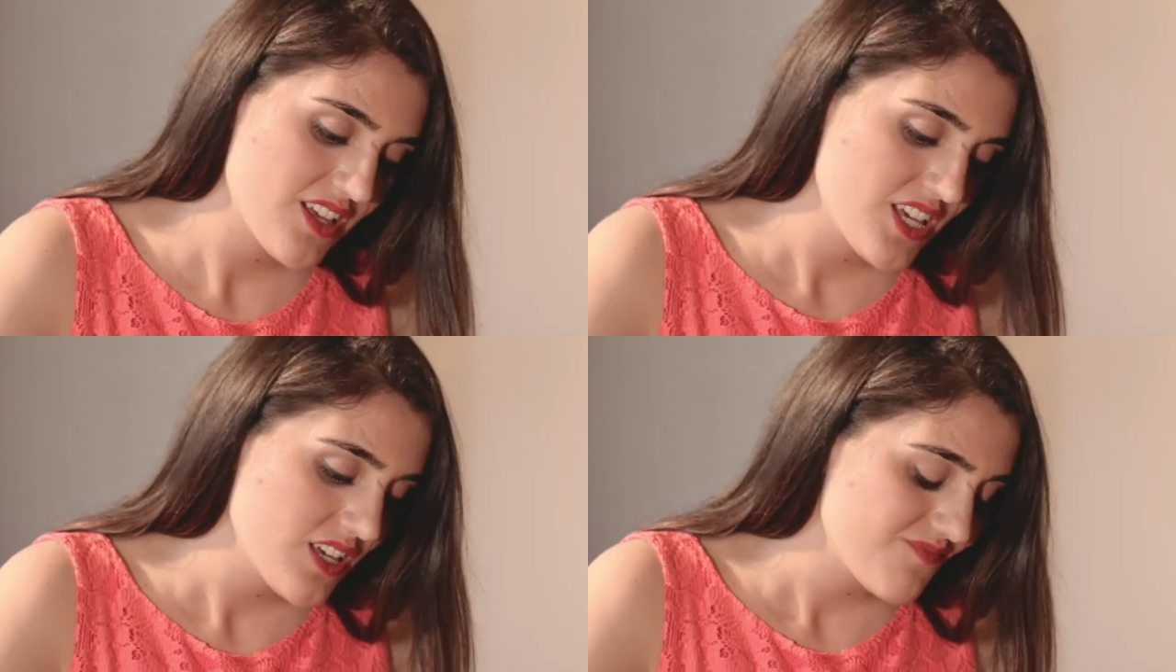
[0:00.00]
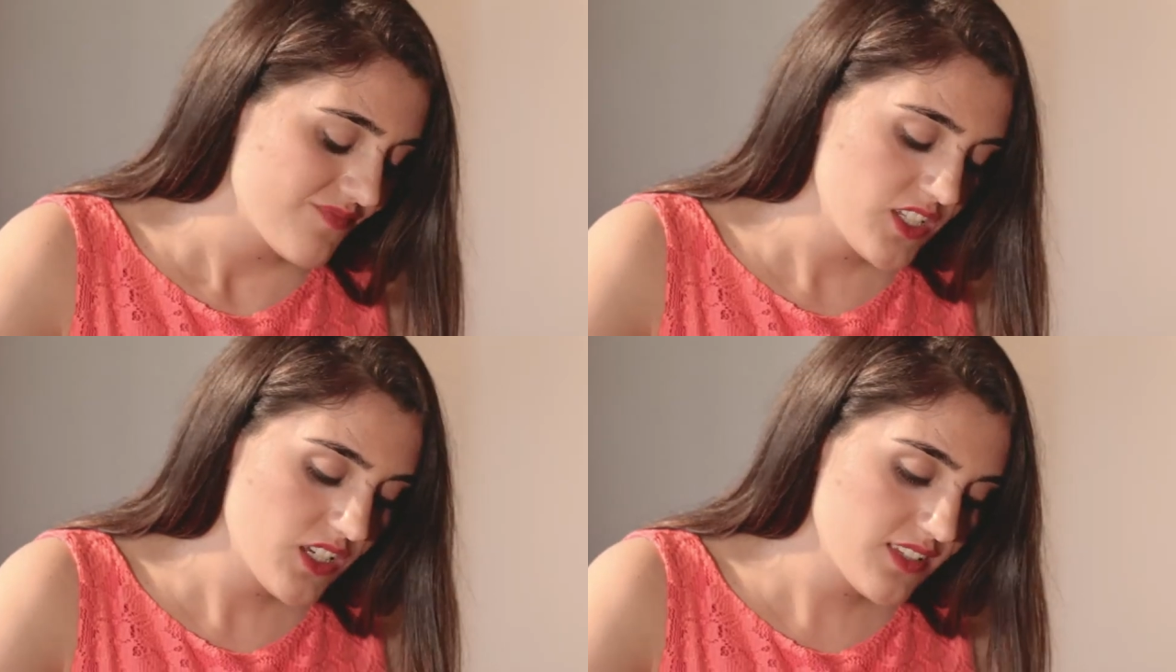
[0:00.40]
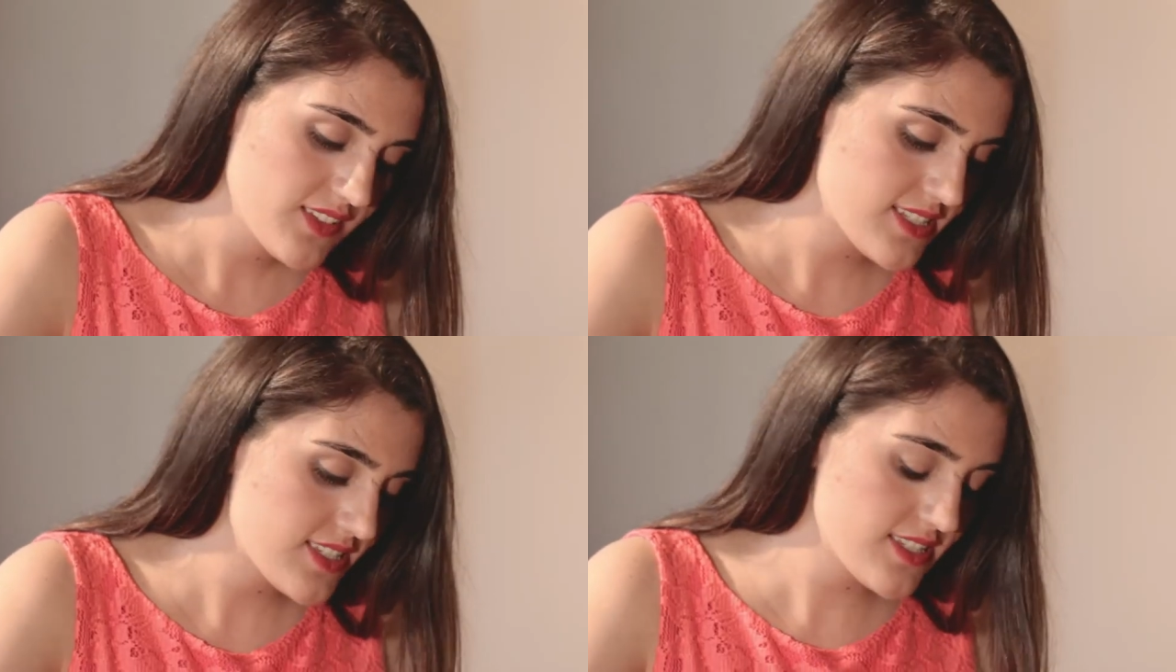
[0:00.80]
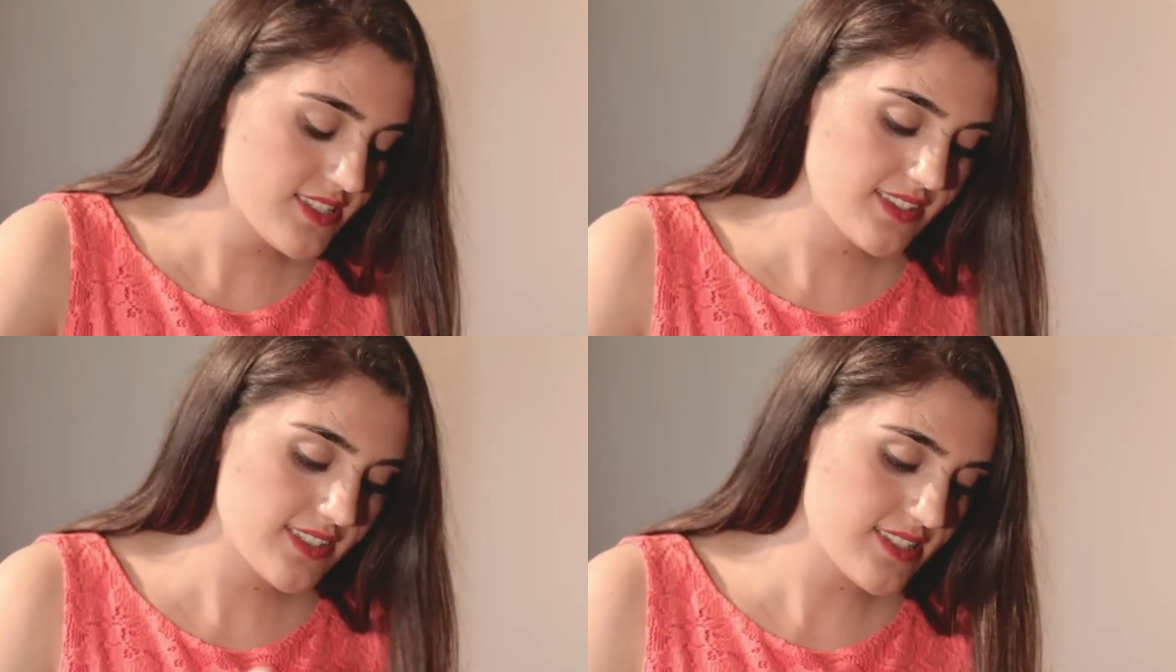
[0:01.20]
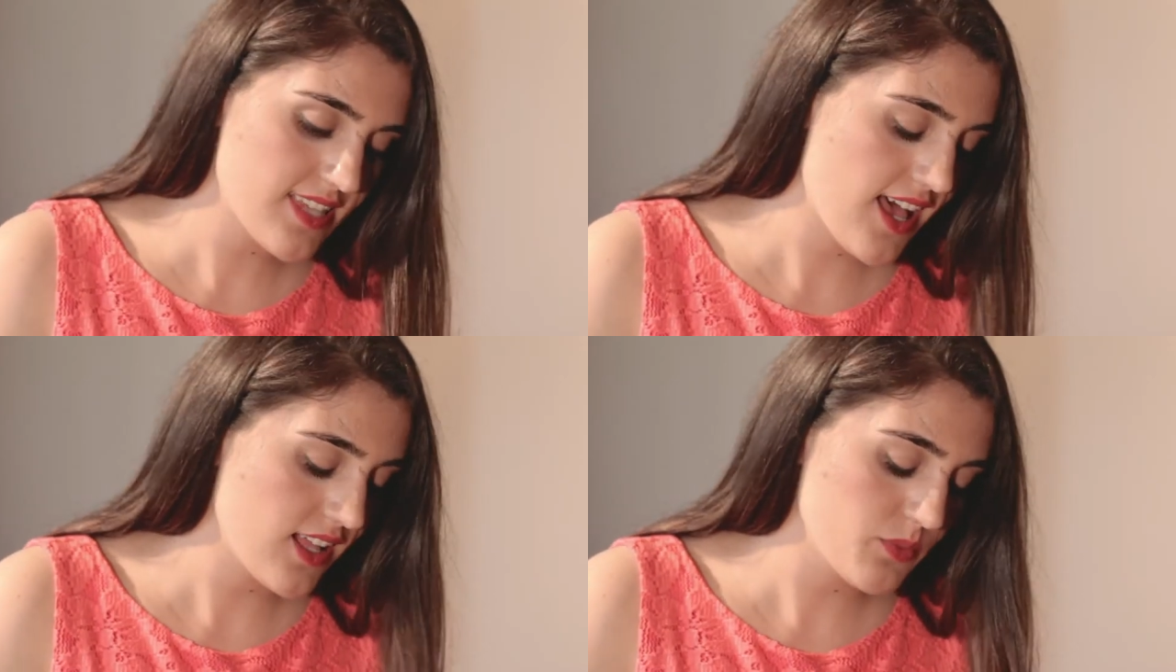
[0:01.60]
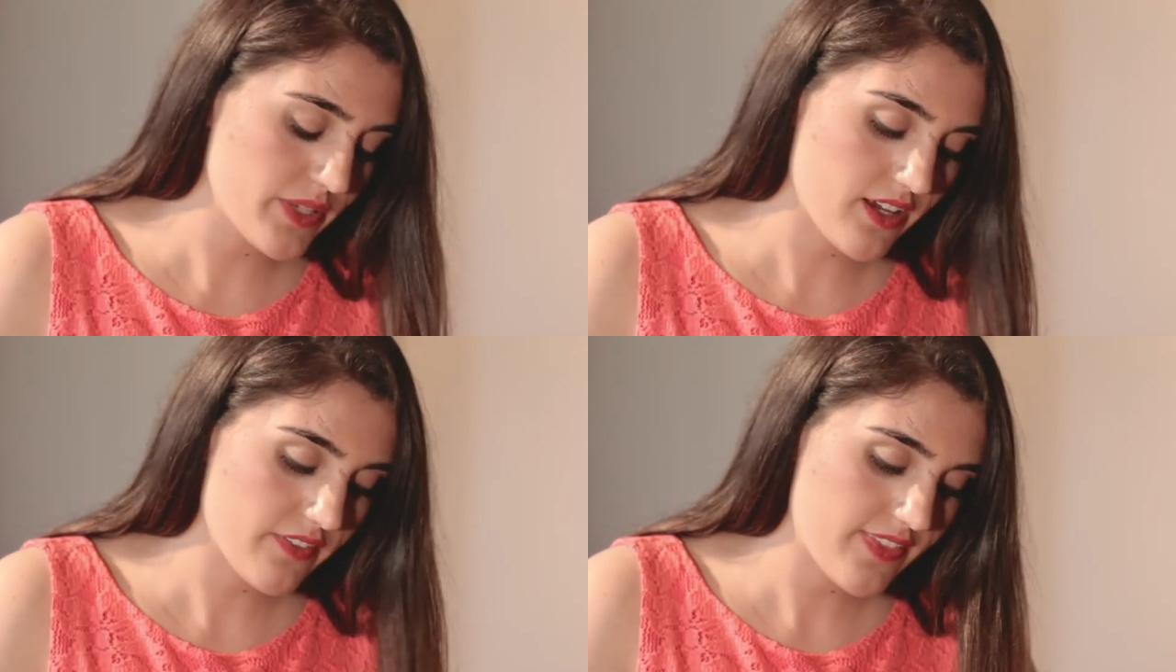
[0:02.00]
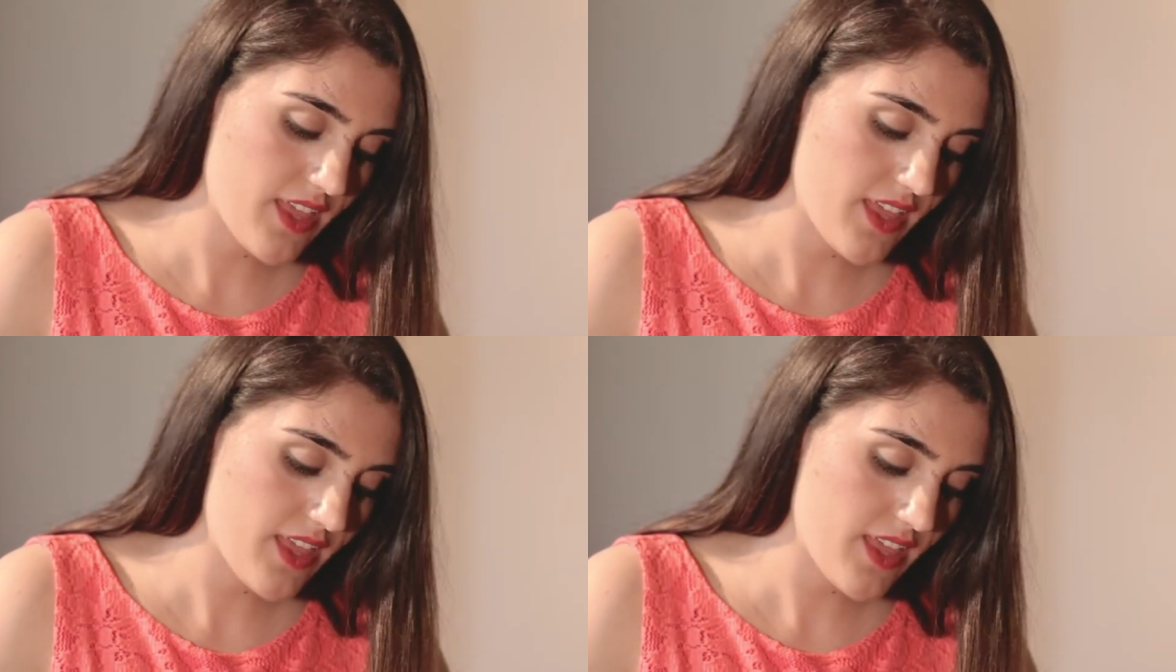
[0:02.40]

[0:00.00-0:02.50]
the speculation. You can't exist in this hell without